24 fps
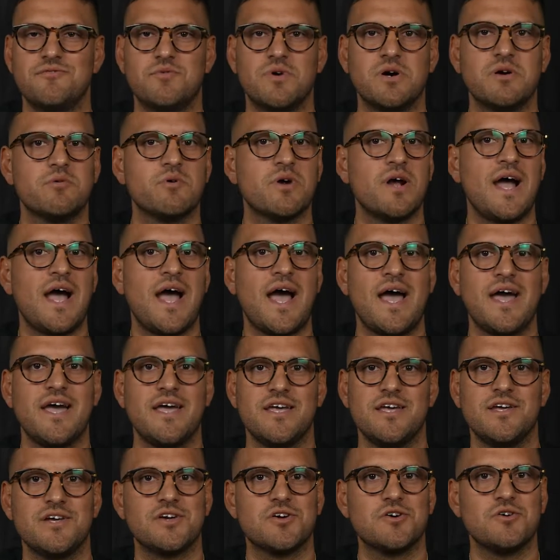where we're at
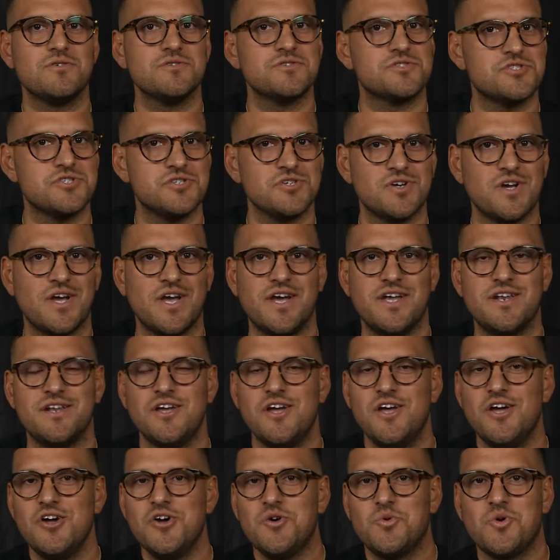in culture, and
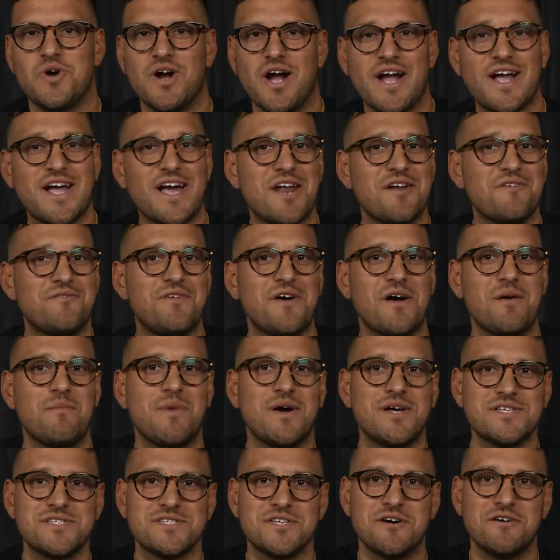where I kind of find
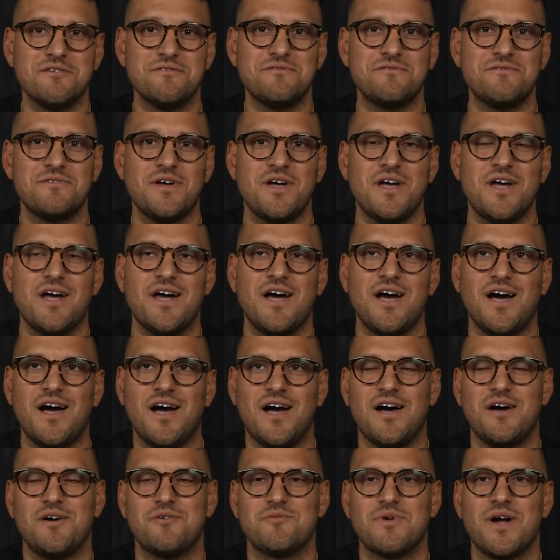myself
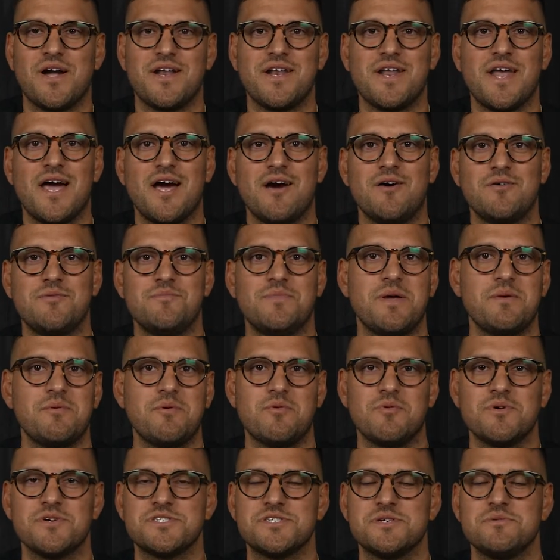uh, right now, and maybe
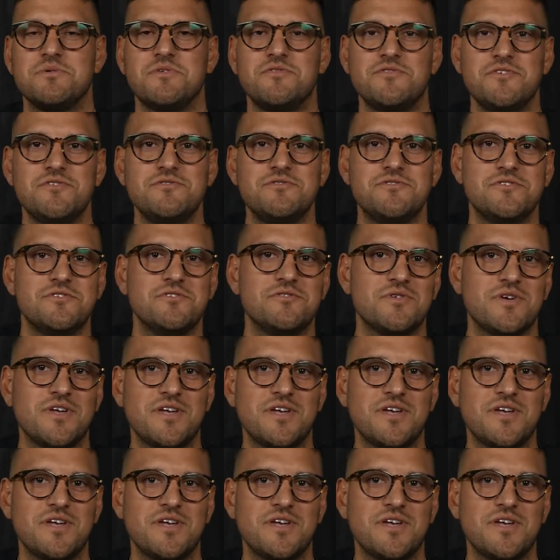where some of you do,